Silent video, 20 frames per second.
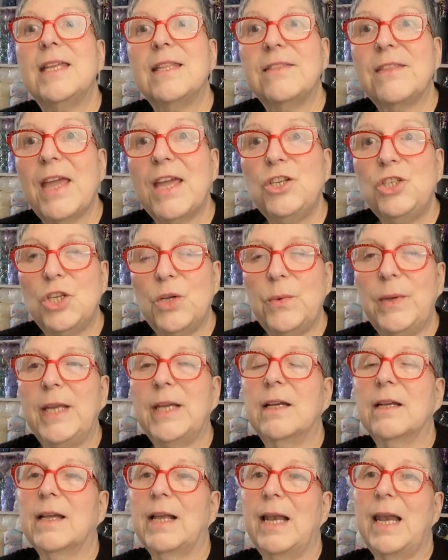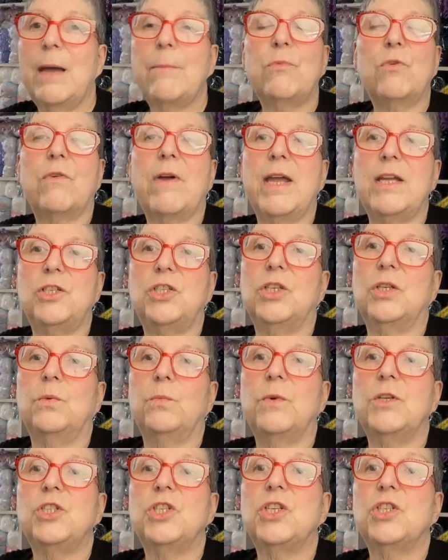they're doing a collaboration
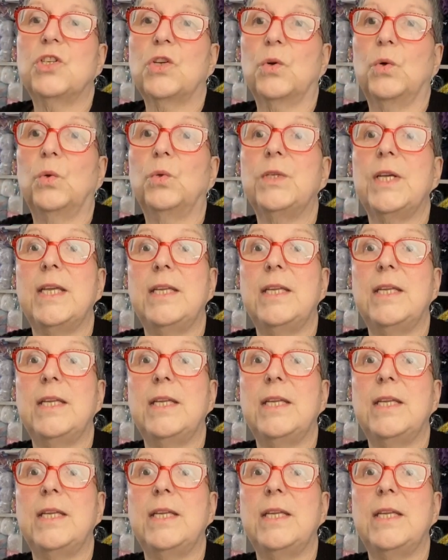which is called